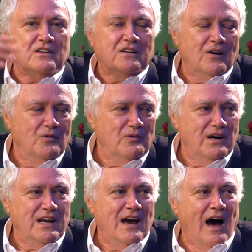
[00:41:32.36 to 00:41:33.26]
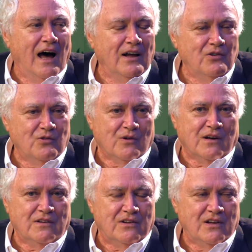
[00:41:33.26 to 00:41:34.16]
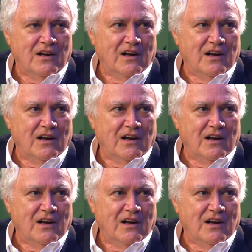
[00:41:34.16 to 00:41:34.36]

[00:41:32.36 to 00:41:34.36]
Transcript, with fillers: so many hundreds